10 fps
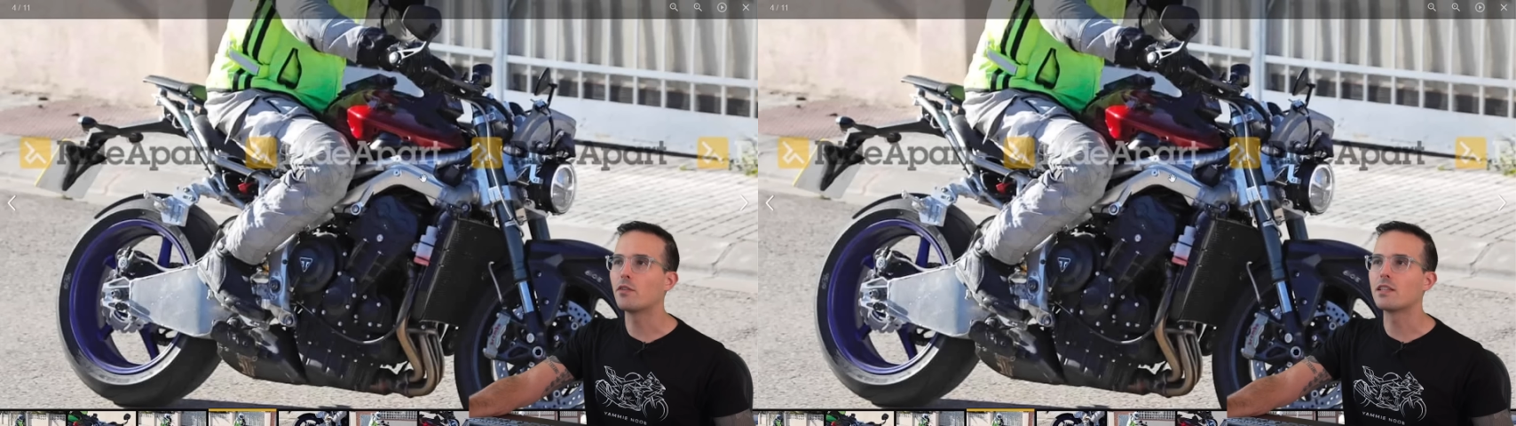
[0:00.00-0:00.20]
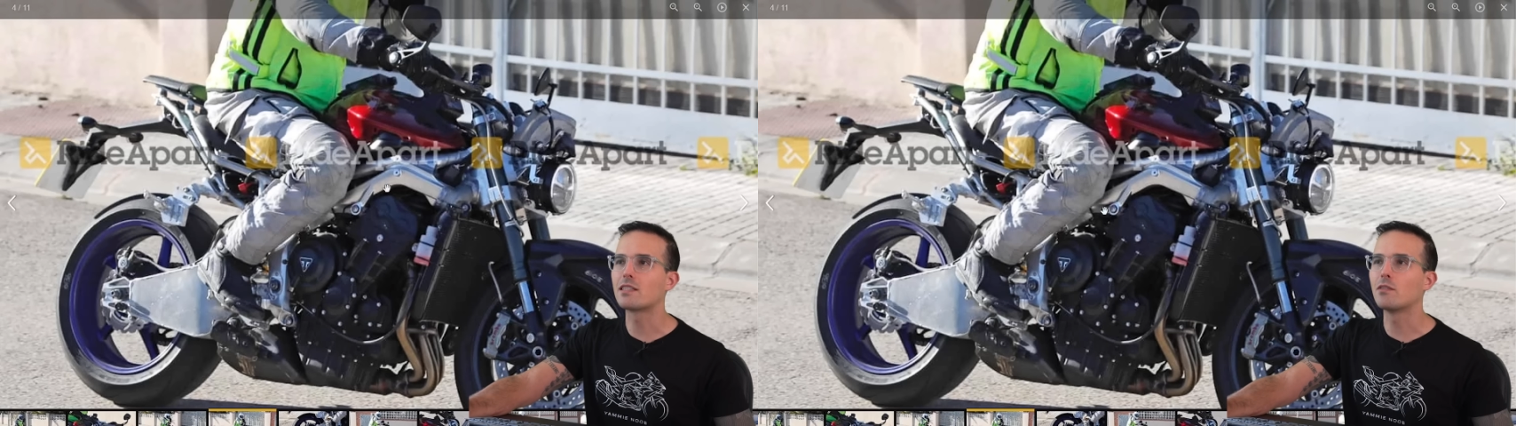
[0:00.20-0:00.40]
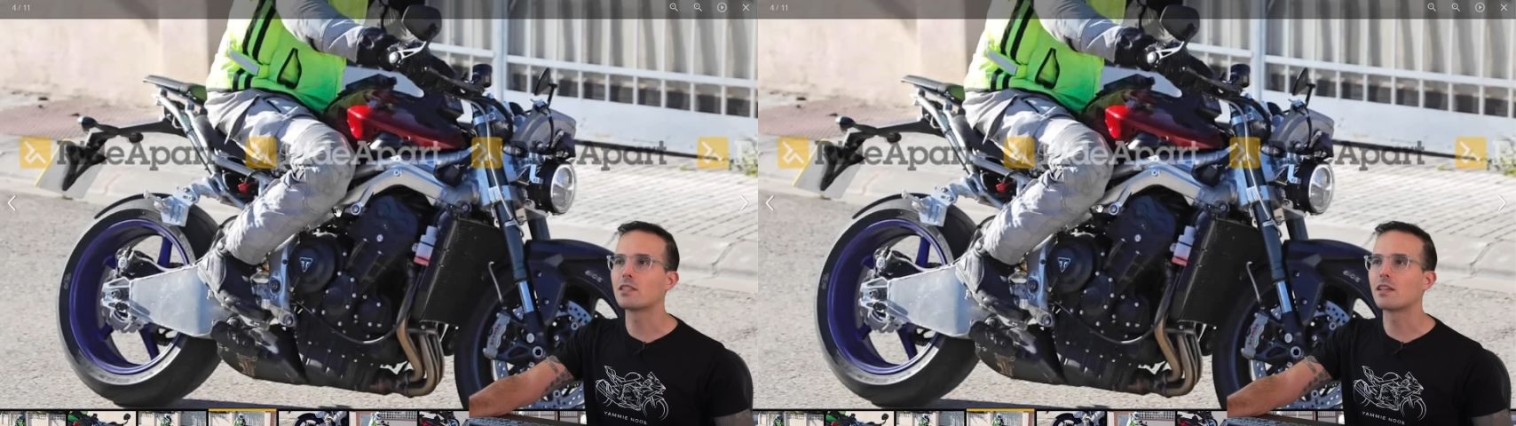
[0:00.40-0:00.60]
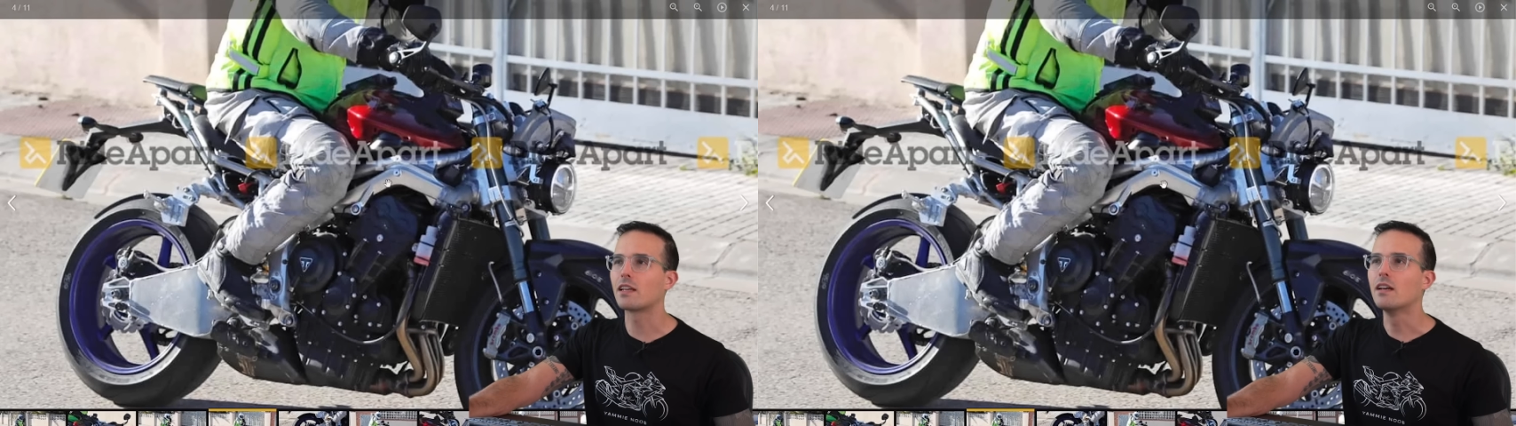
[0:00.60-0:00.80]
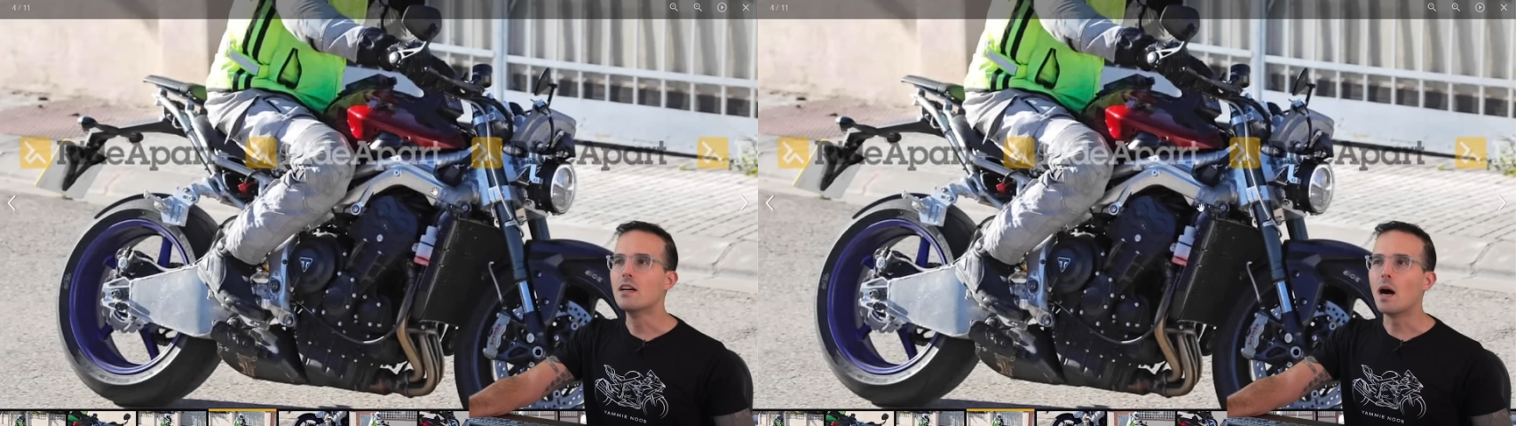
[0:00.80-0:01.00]
This looks
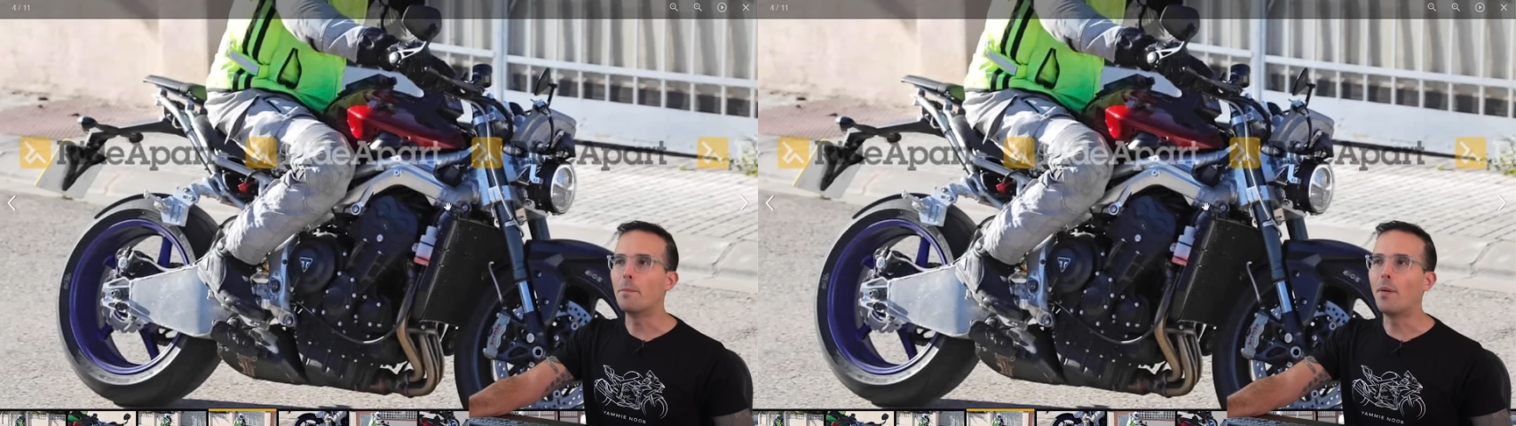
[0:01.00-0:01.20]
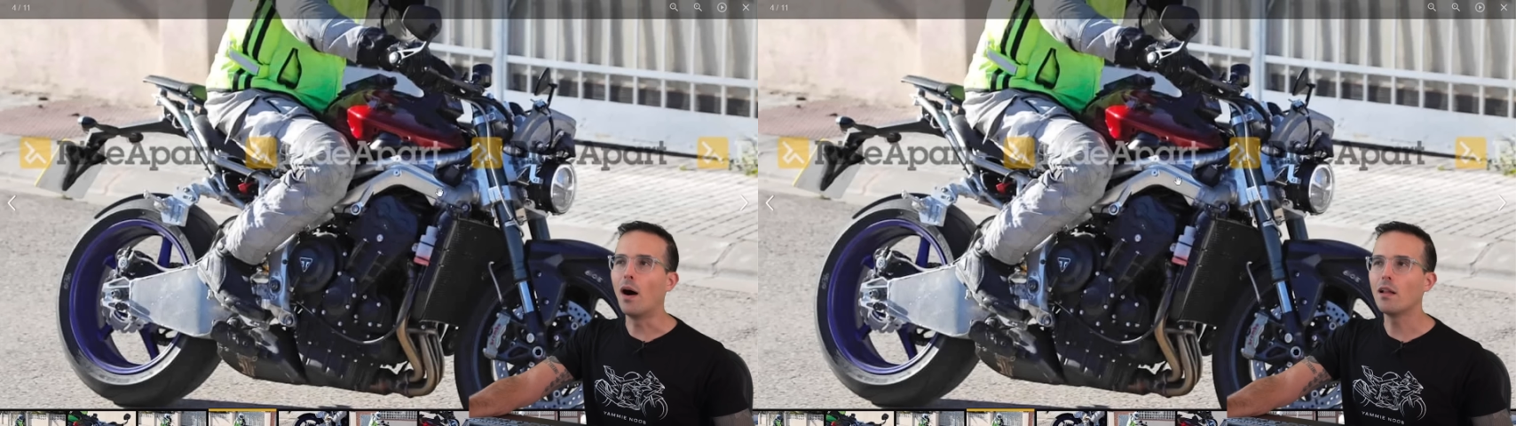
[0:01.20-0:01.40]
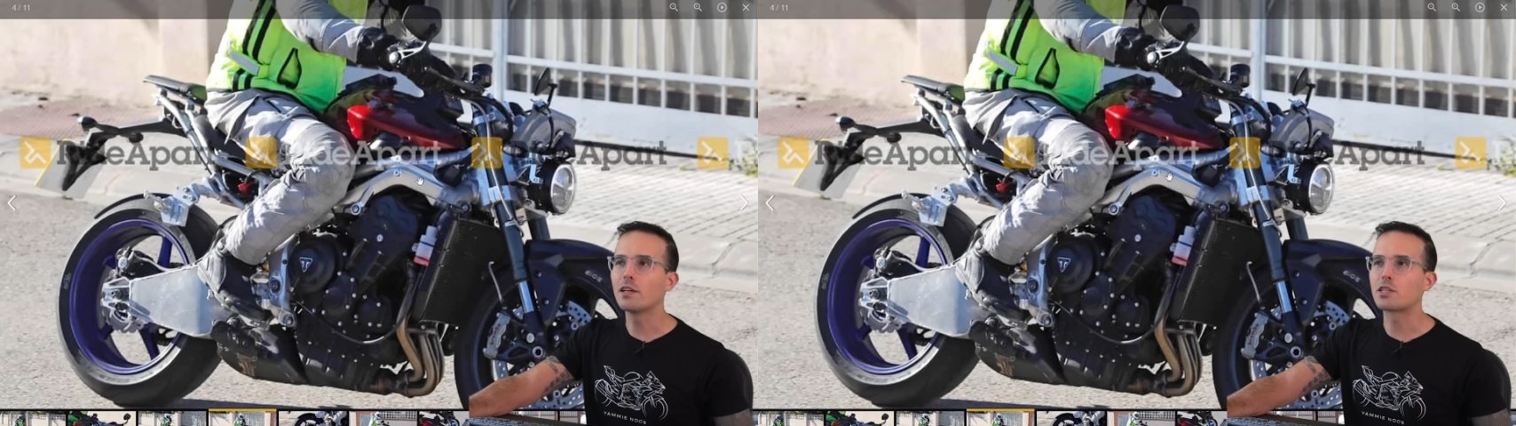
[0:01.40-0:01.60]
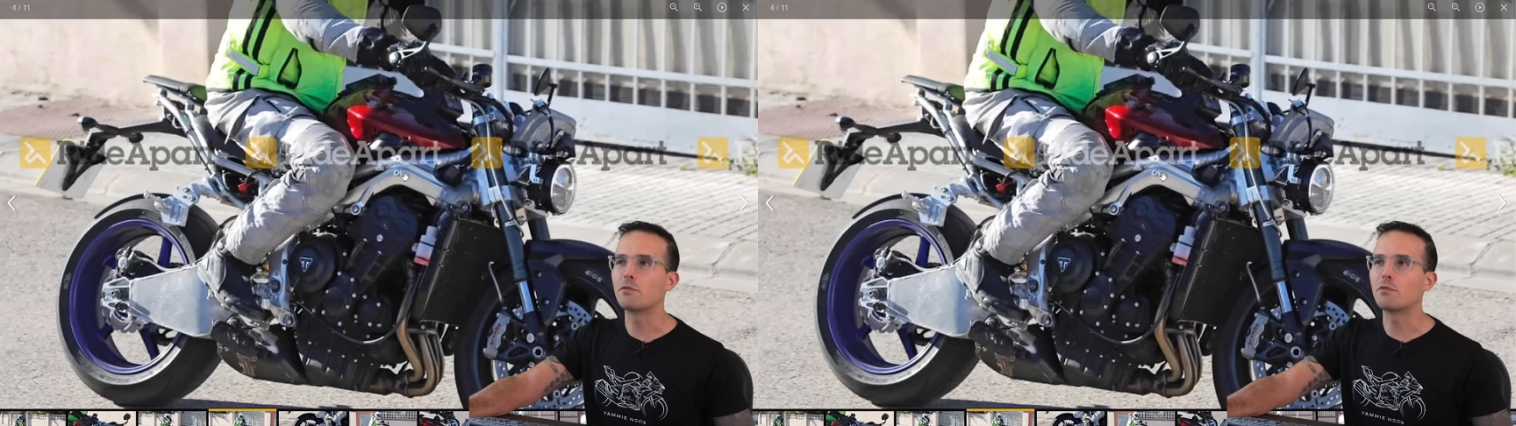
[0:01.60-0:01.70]
like a polished